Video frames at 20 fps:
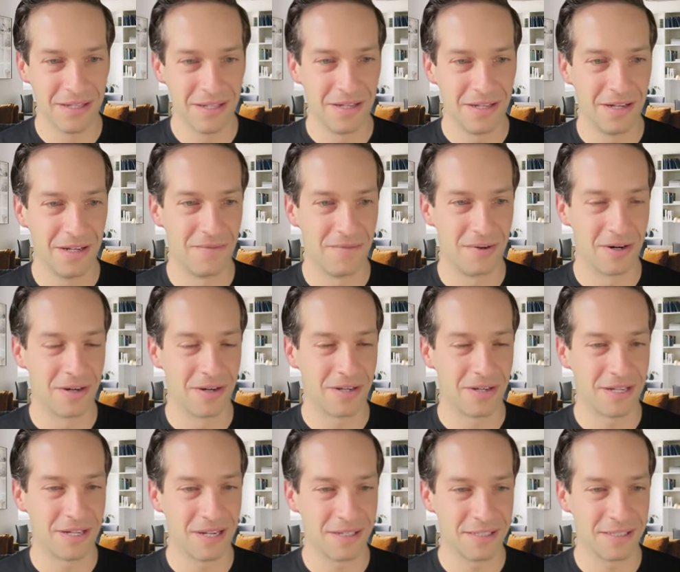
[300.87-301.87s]
of our
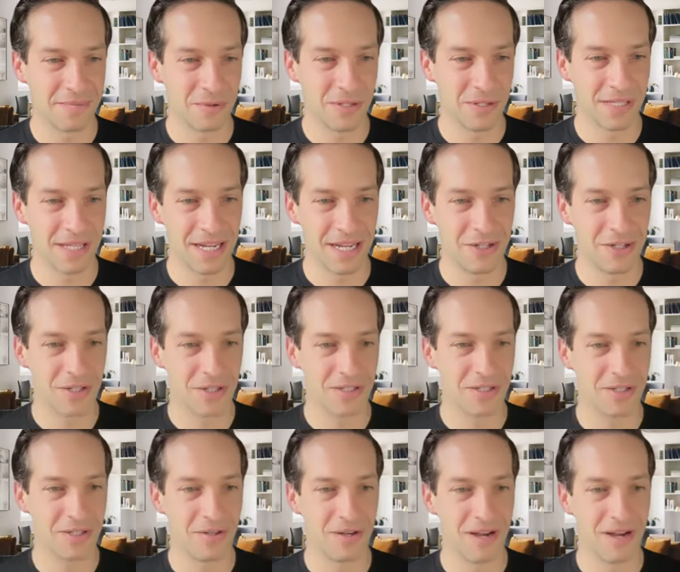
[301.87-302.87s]
customers and agents
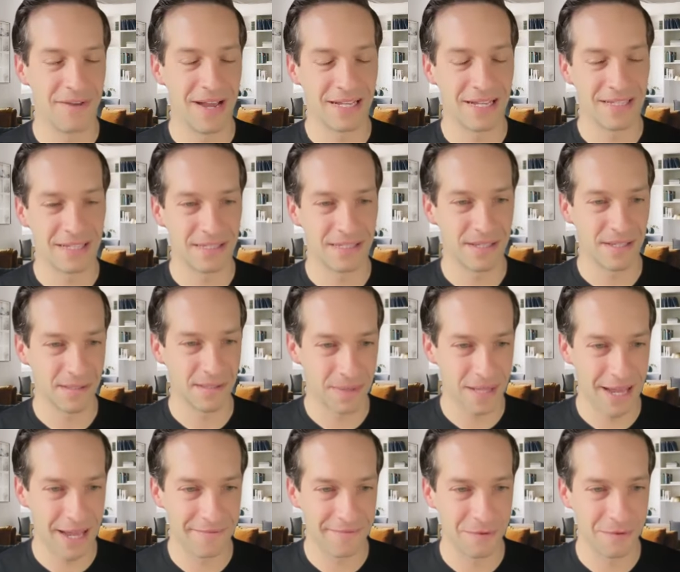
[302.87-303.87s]
who have access to the
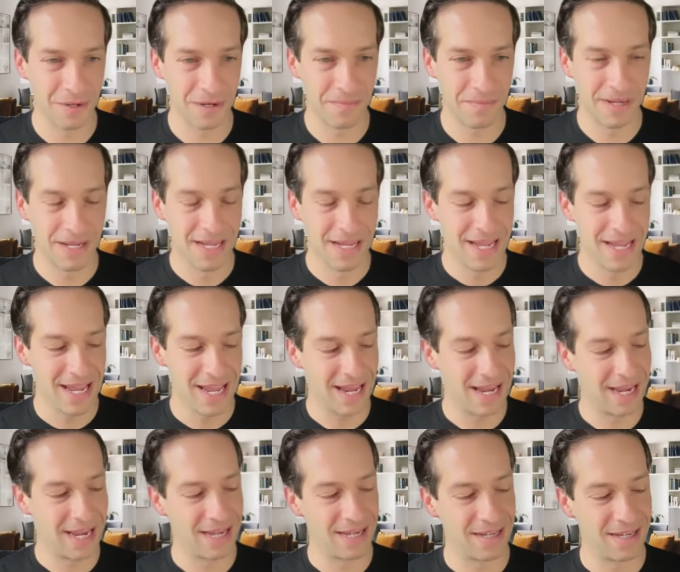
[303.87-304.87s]
platform.
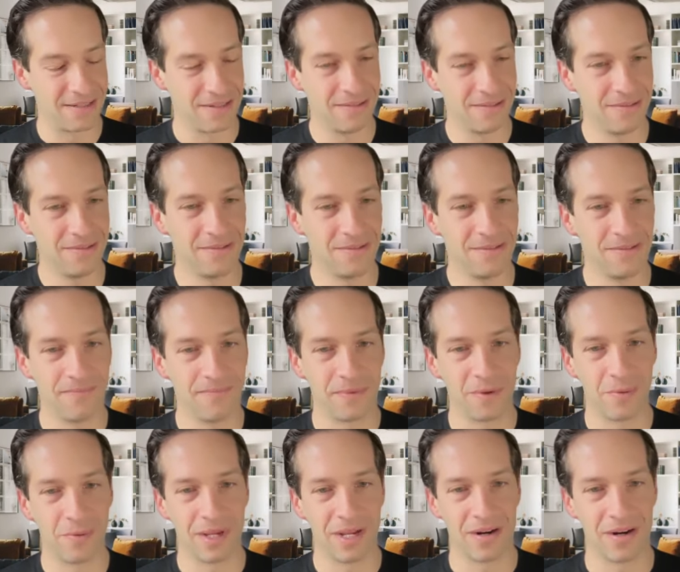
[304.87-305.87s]
And
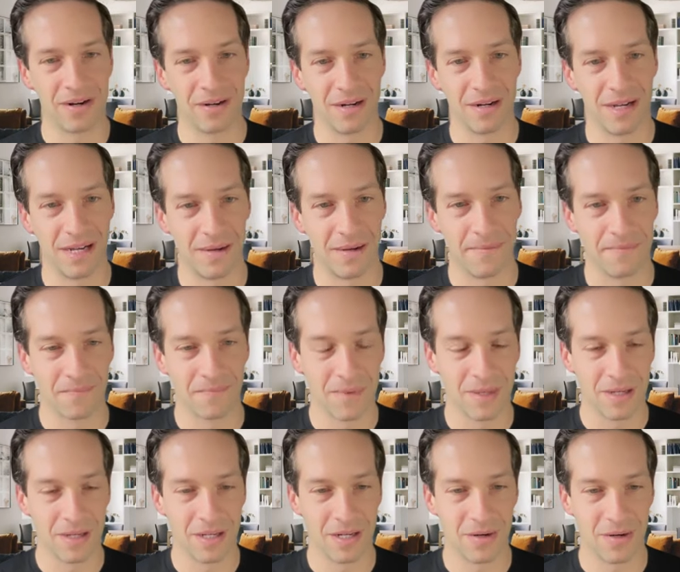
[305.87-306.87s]
we are,
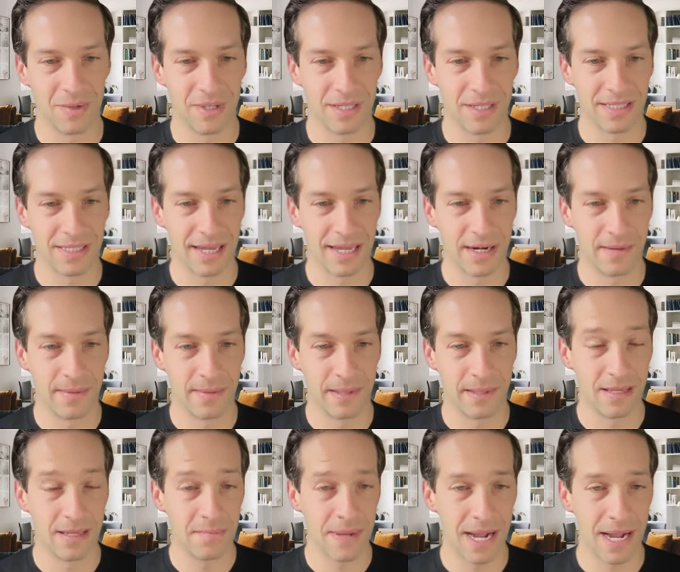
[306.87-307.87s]
really excited about
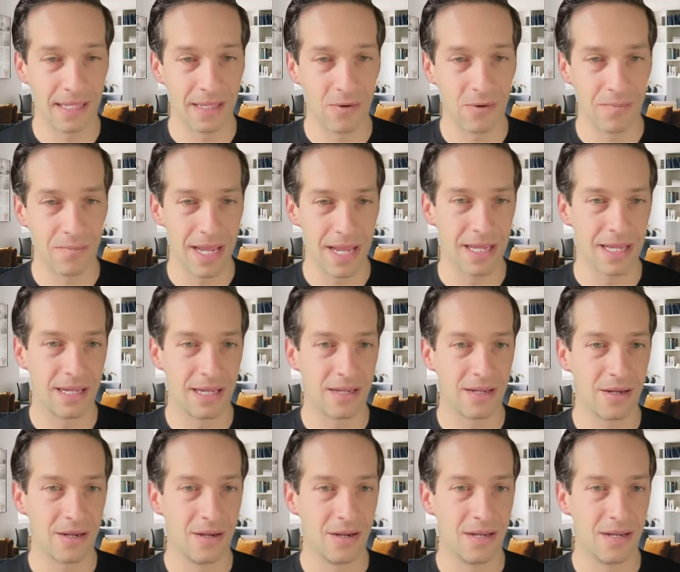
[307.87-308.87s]
the impact we're
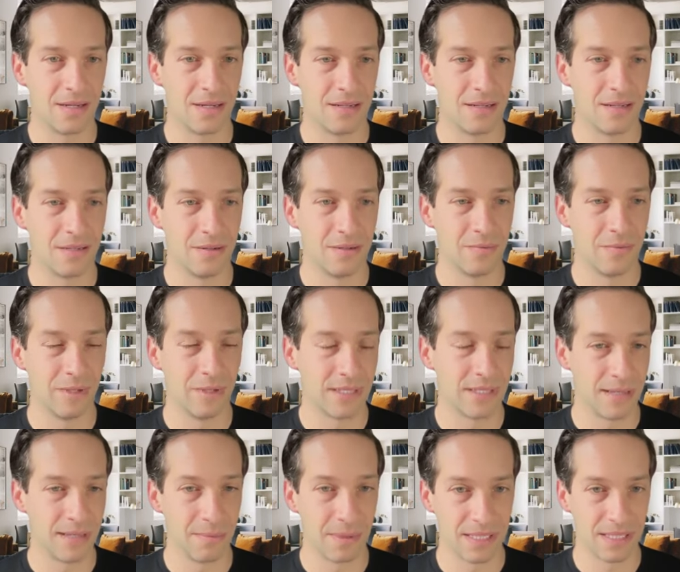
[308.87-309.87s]
making on real
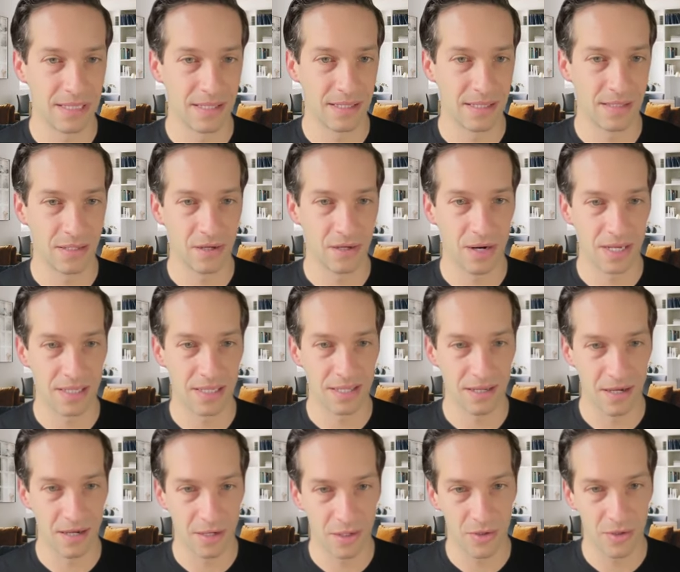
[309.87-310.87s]
estate businesses across the
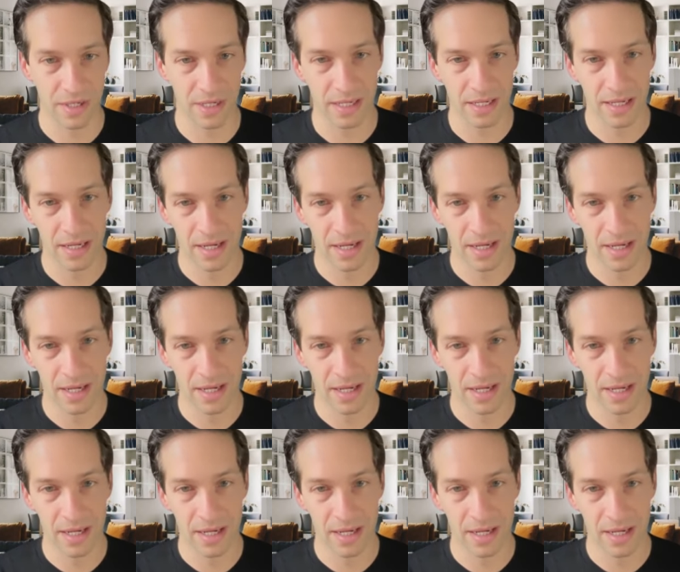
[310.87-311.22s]
country.